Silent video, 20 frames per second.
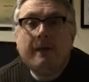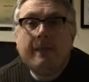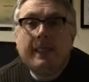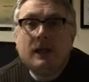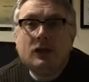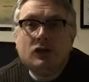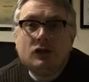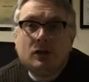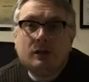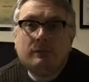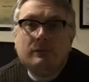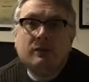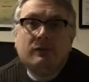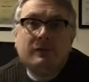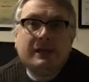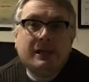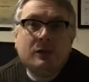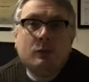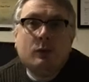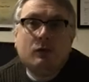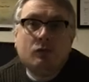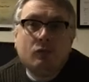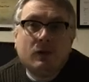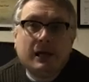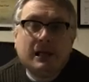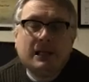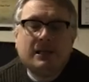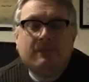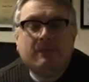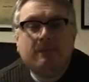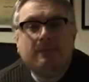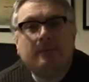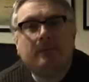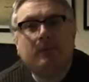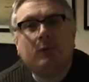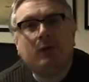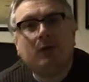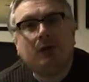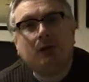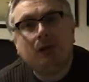in terms of equal rights for people
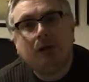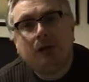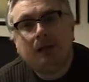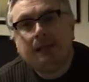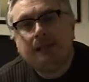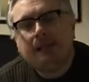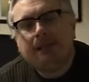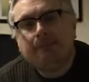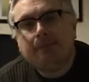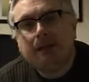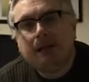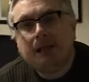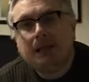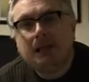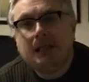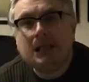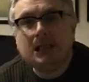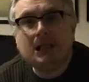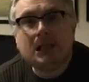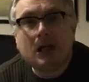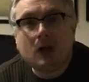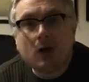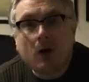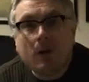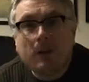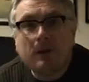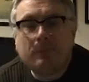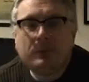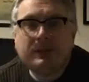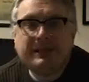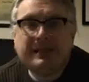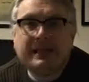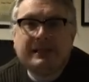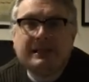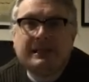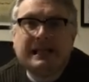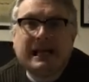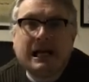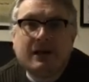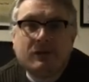with learning disabilities and other
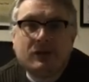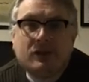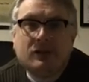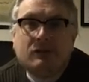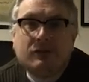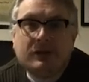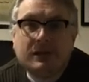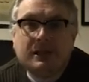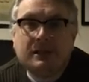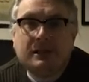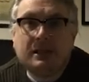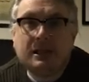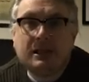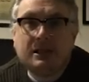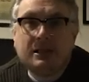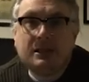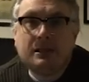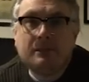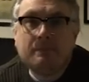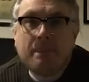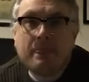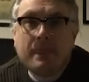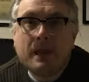protected characteristics.